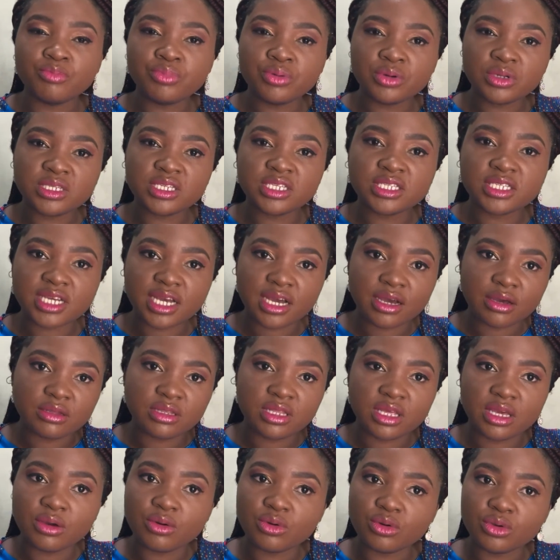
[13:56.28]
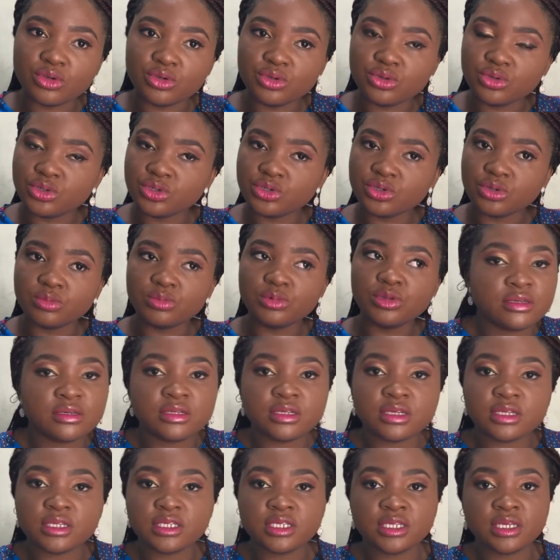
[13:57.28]
put it out there on YouTube. So
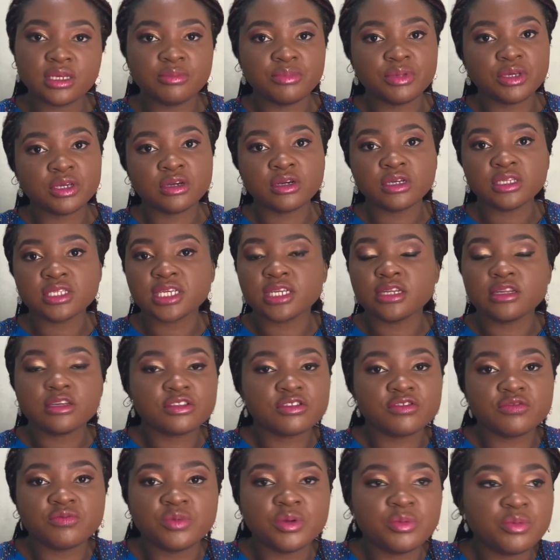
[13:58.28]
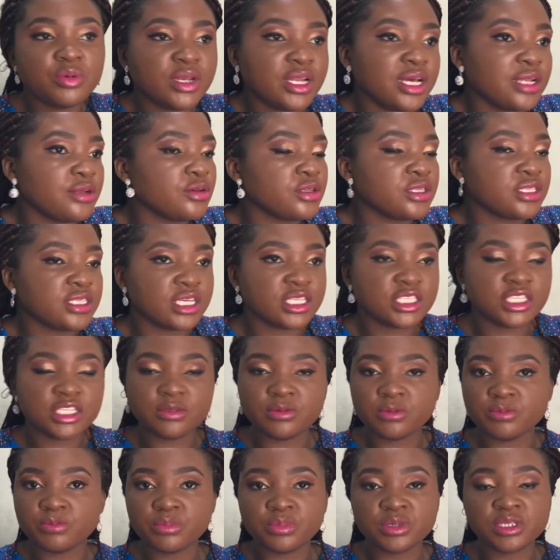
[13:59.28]
don't say because a lot of people are not
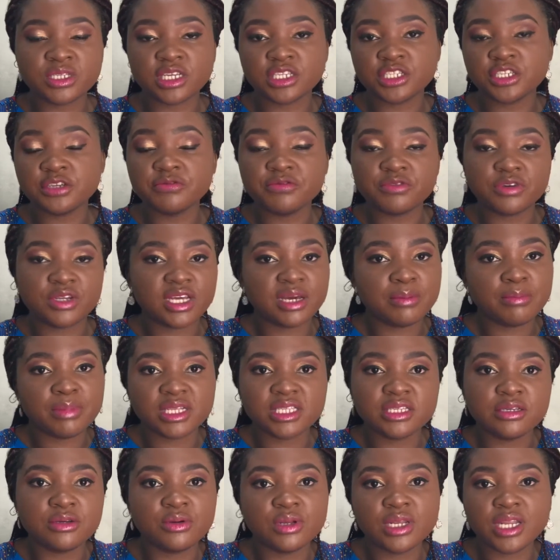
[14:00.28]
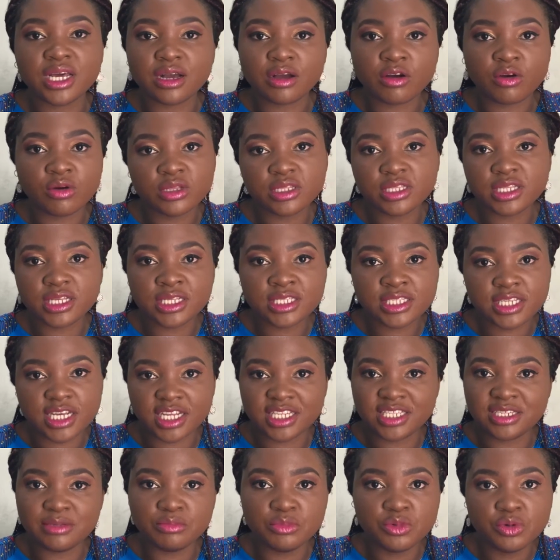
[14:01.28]
searching for that particular content
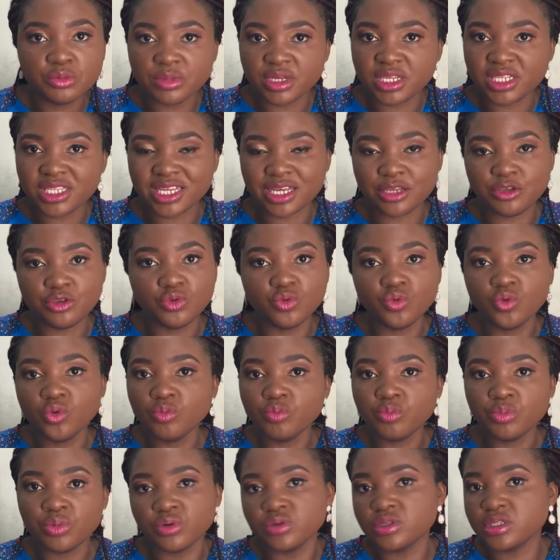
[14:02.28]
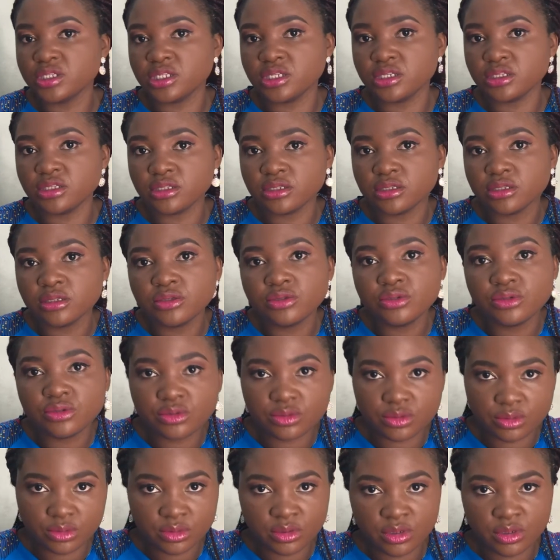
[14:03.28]
at the moment that you won't post it. No.